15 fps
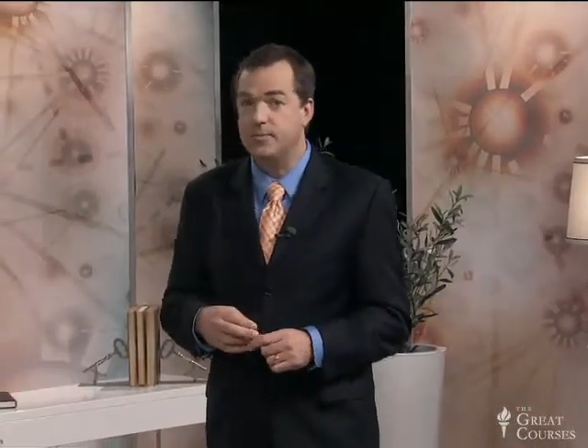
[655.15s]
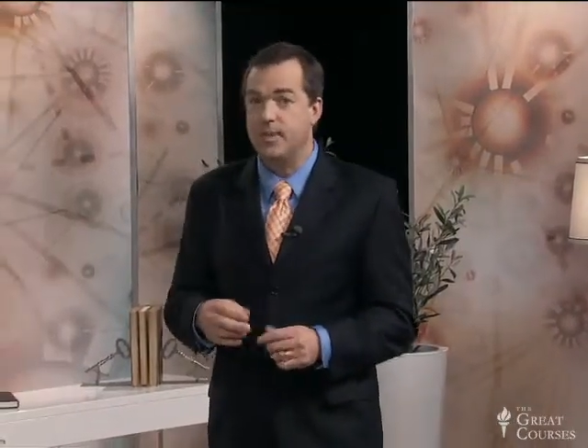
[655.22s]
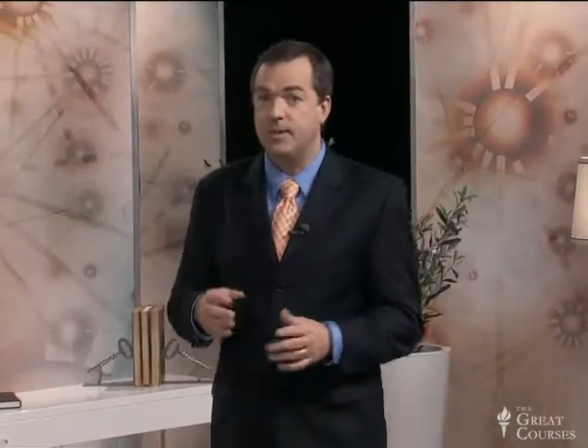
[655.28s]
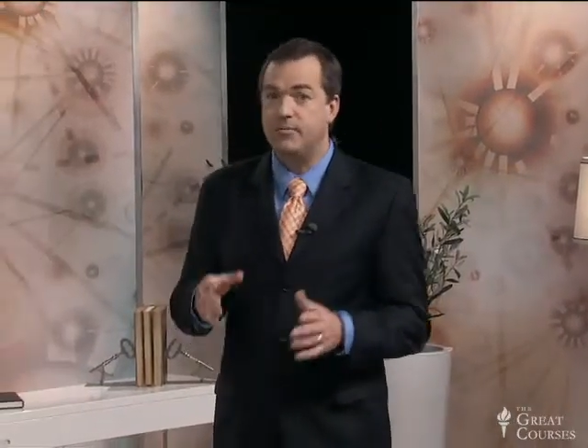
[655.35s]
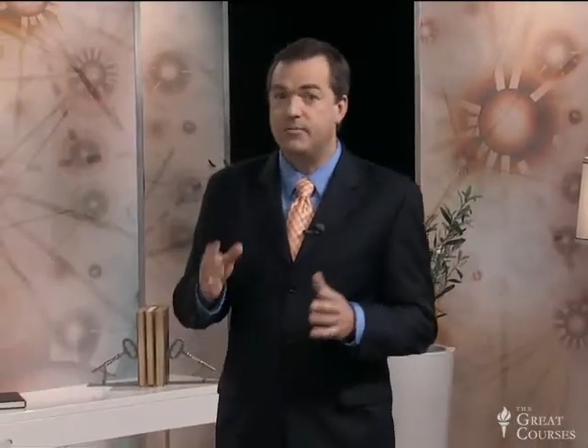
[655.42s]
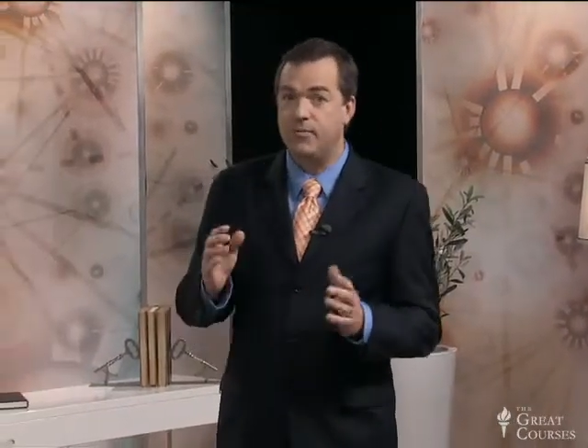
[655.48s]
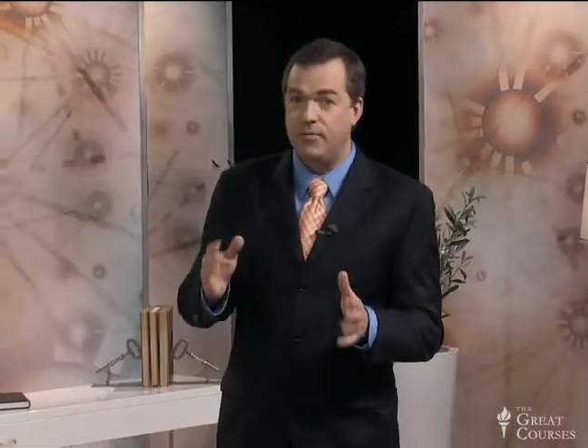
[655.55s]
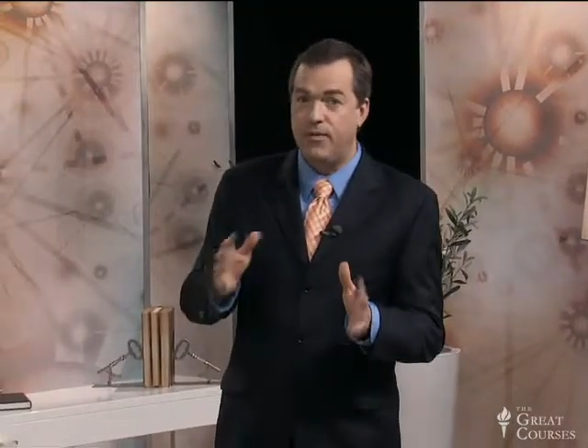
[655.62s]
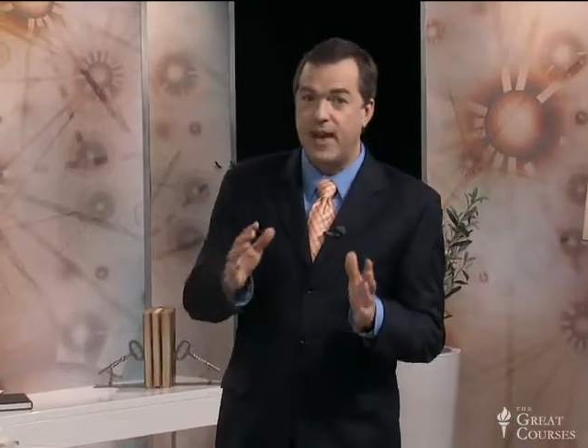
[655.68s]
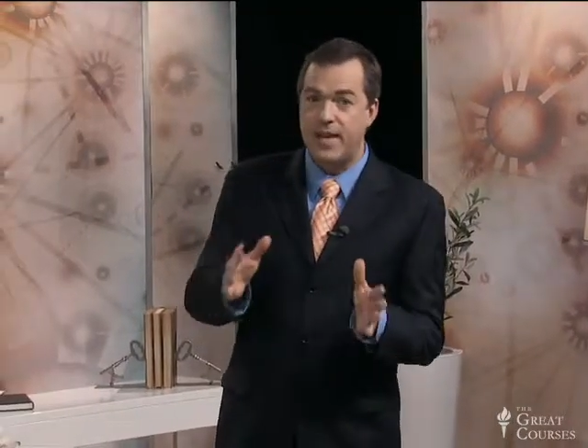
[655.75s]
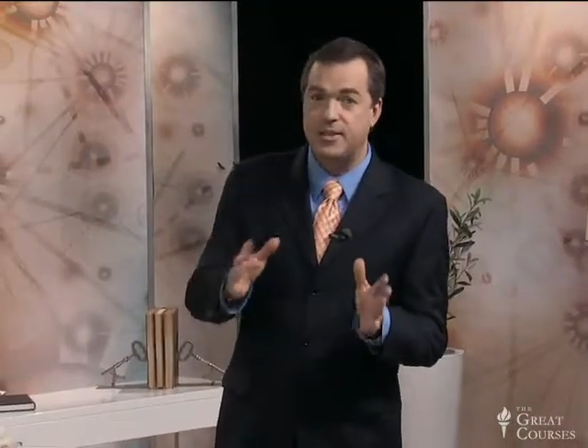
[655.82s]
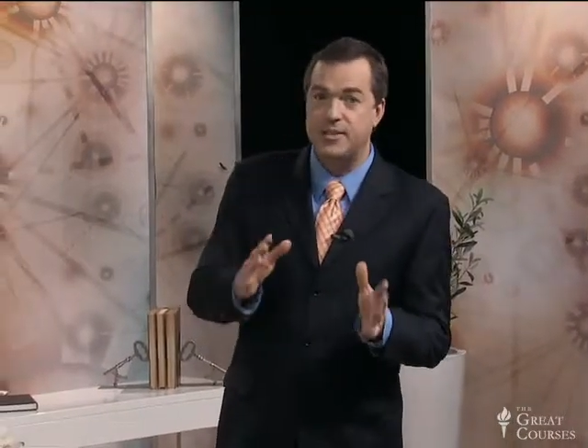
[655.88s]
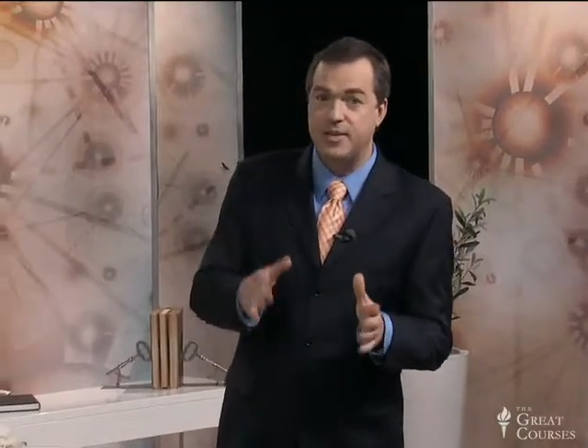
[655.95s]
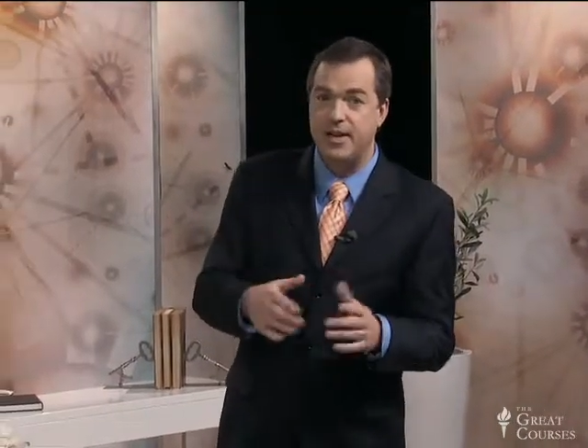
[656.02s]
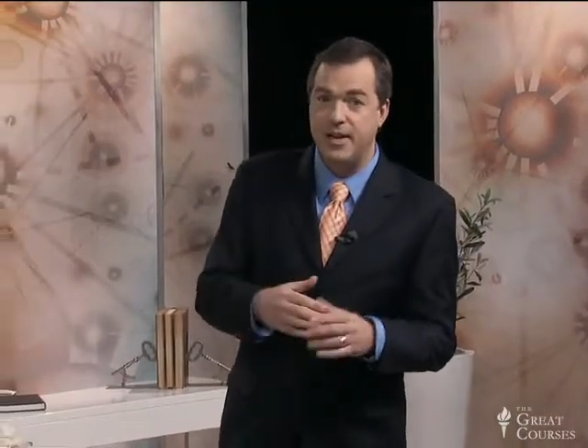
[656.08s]
and
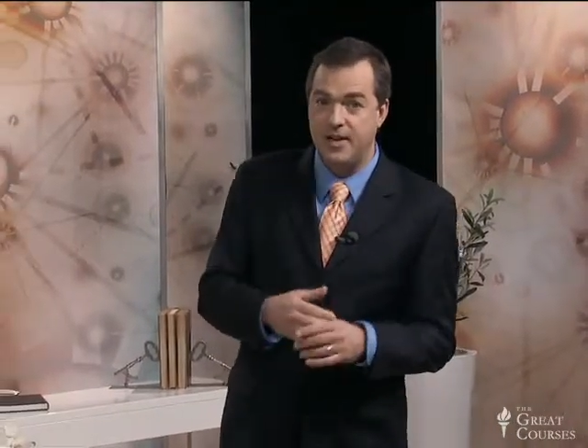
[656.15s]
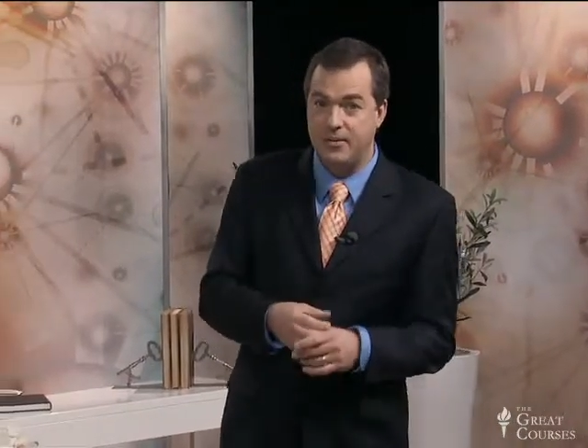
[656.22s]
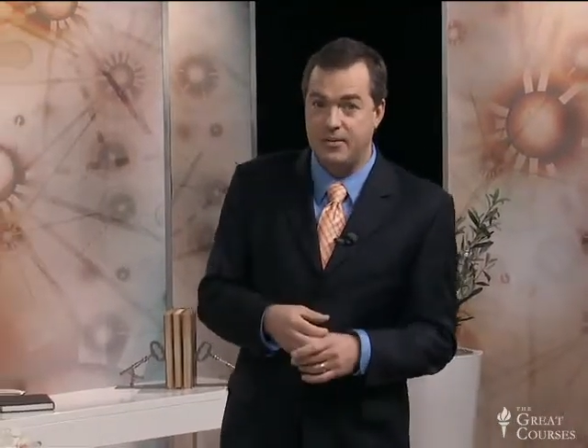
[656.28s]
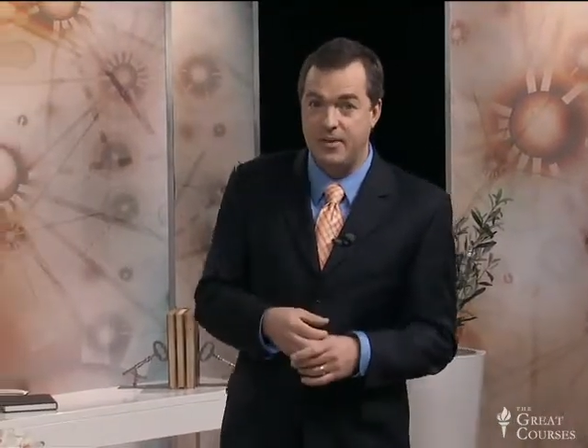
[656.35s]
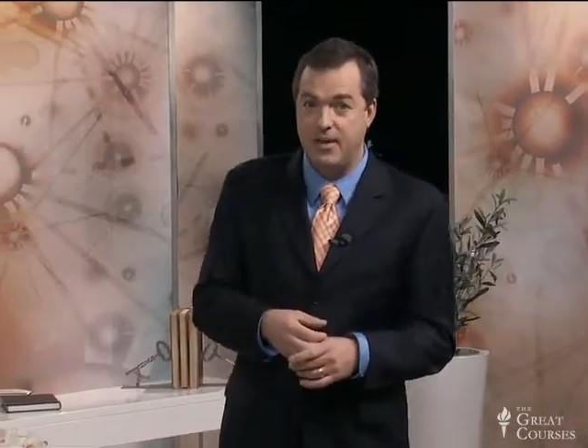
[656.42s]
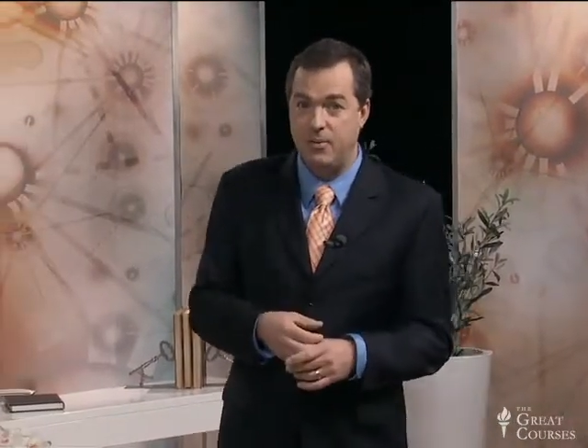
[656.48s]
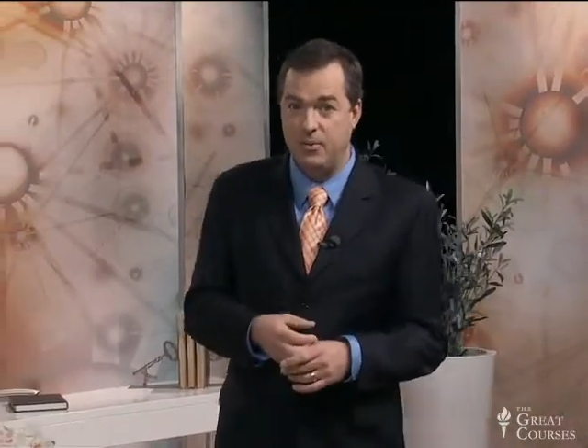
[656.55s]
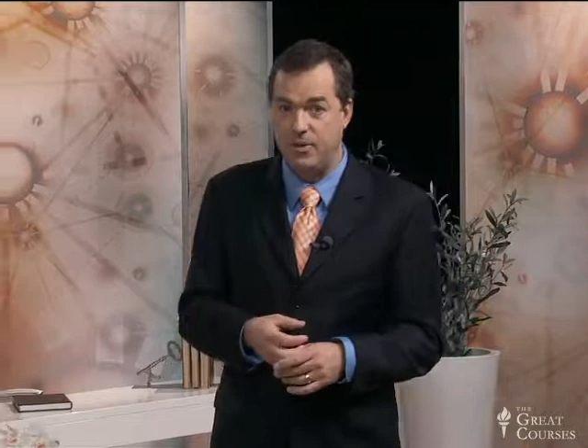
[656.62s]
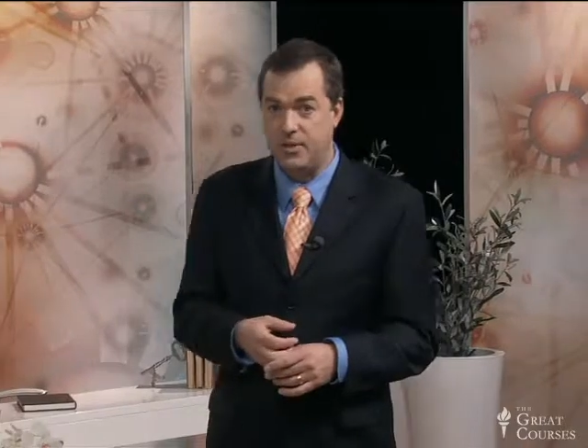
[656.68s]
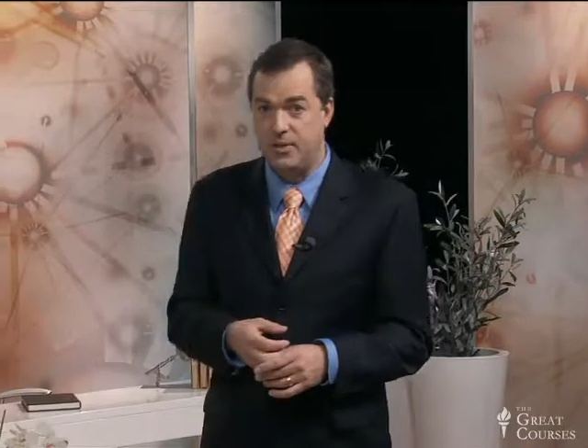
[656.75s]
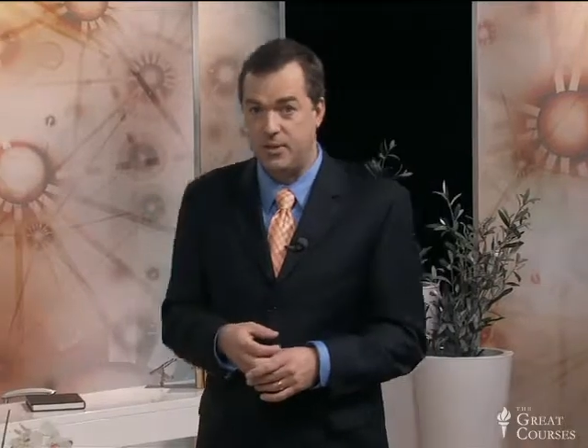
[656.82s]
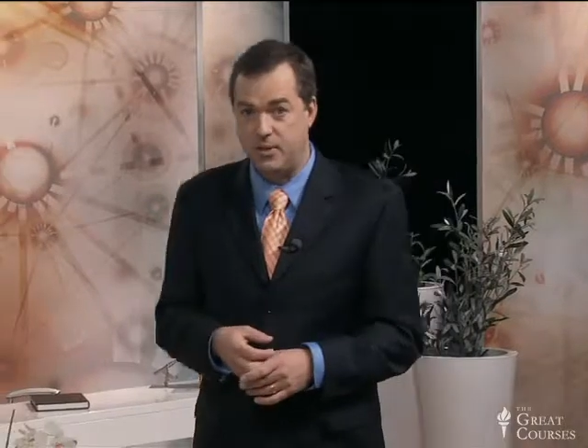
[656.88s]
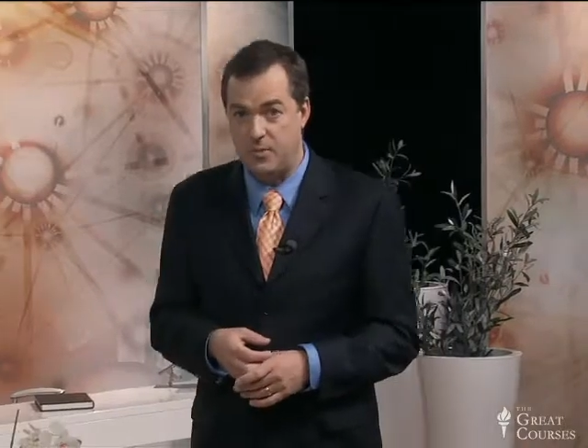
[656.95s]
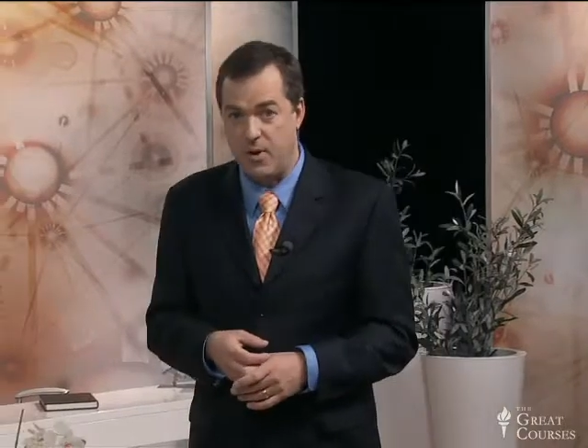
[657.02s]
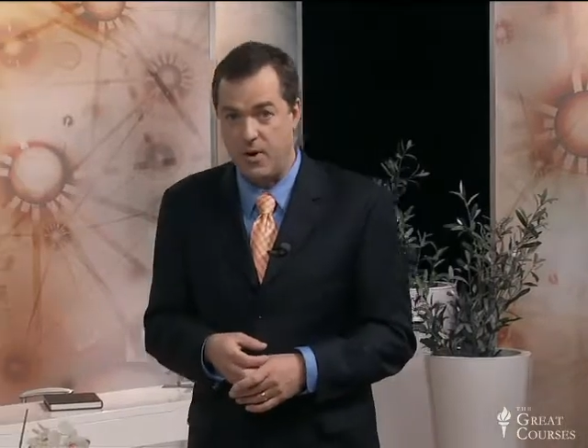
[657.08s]
fascinating thing with these
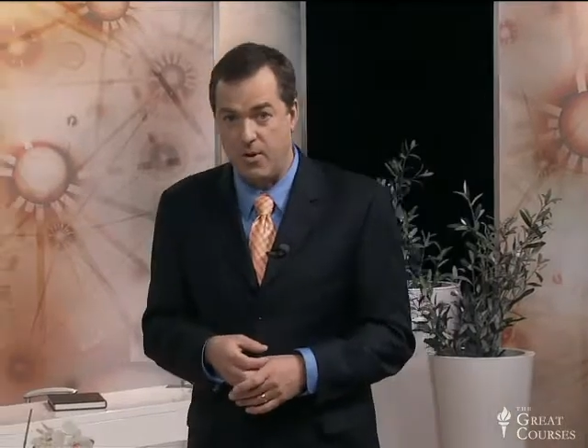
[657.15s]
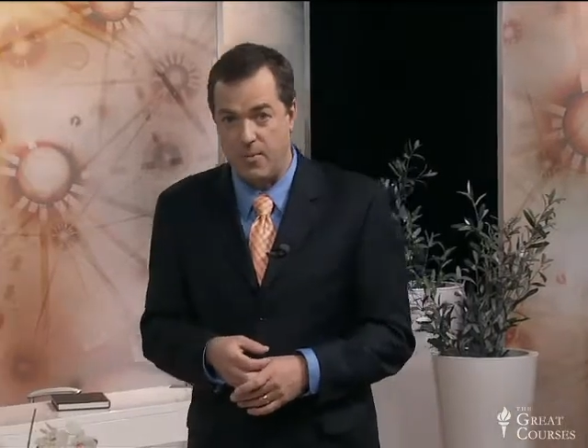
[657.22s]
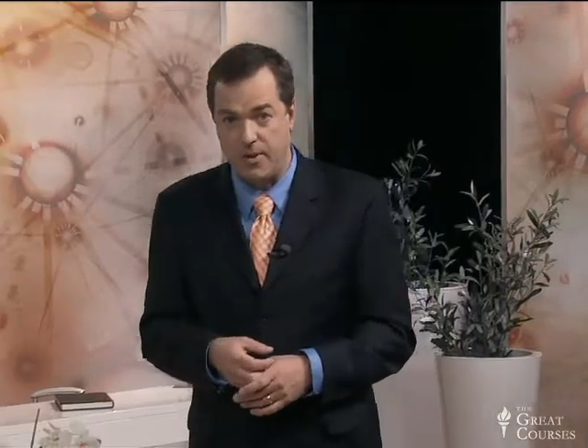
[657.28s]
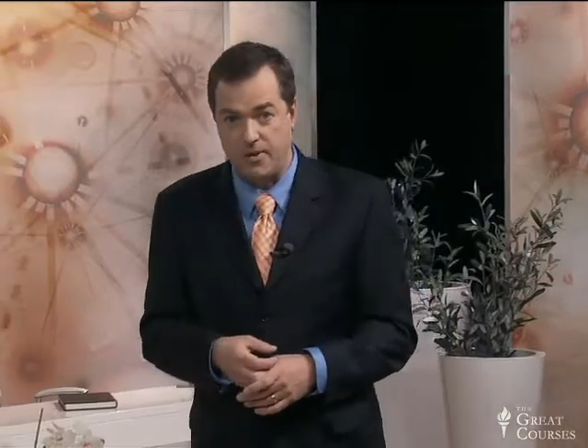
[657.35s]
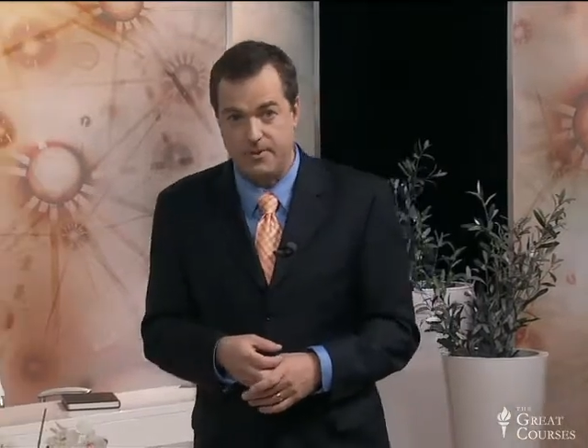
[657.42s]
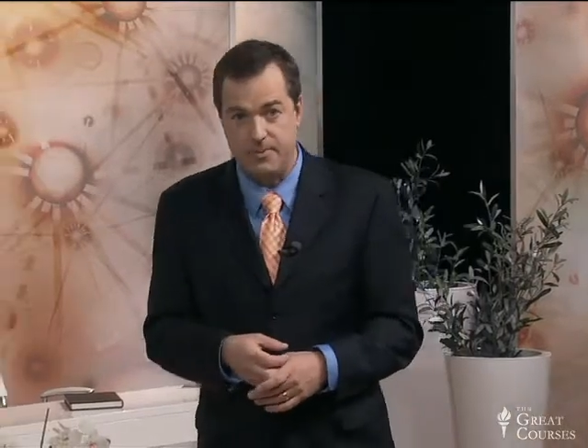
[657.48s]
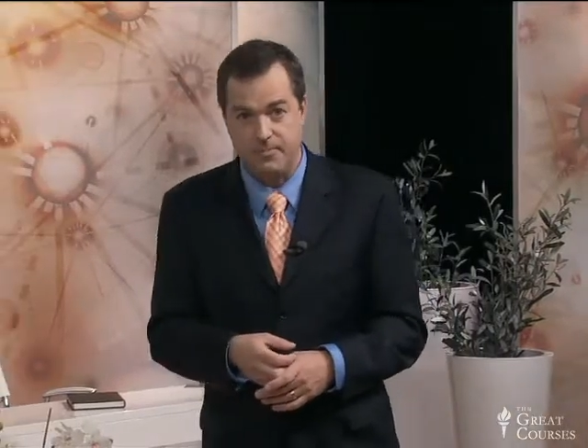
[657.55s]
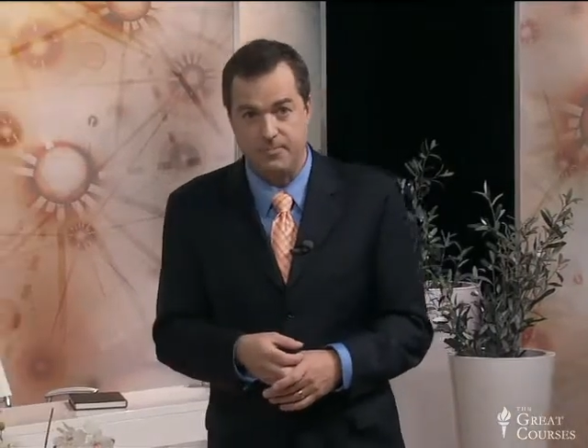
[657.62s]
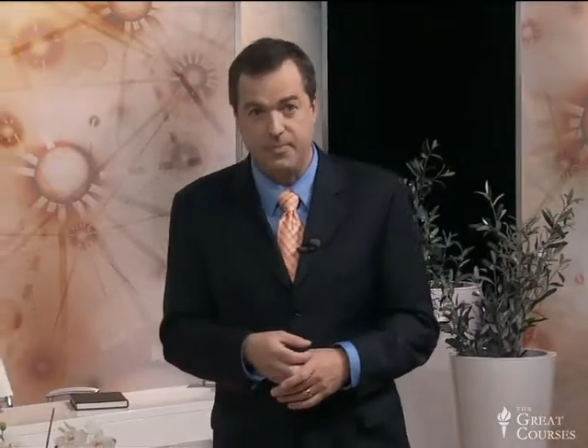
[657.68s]
experiments.